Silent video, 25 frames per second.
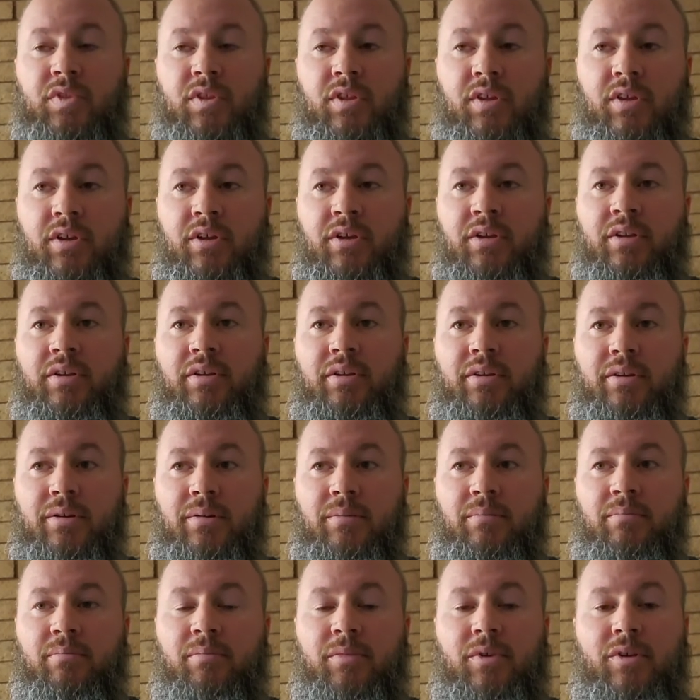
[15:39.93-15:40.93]
and
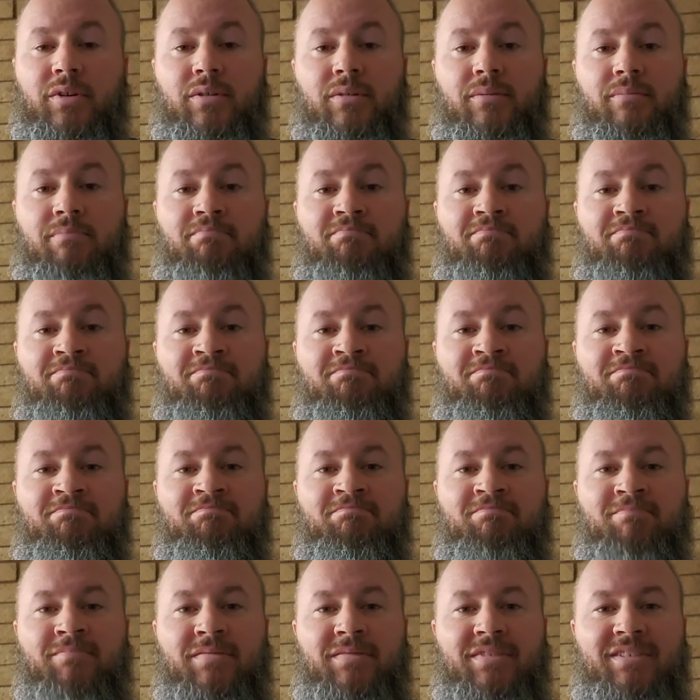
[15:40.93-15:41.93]
yeah,
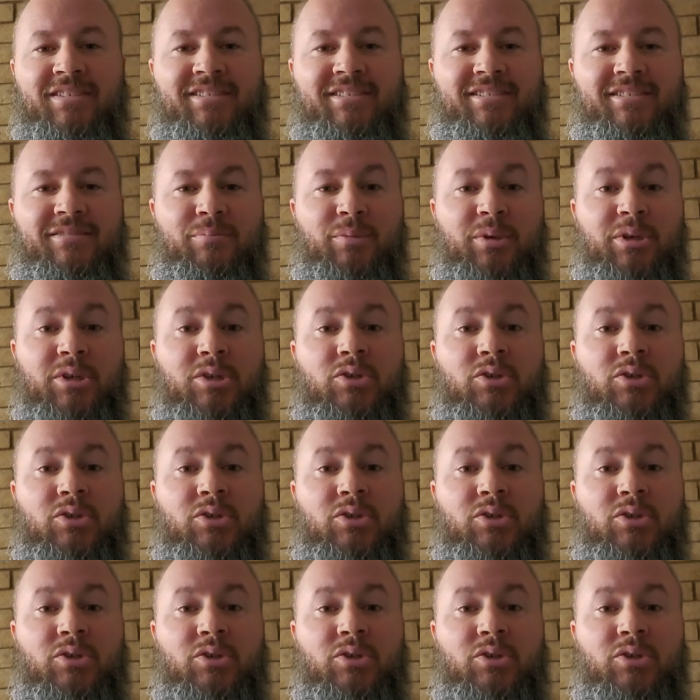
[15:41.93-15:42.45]
make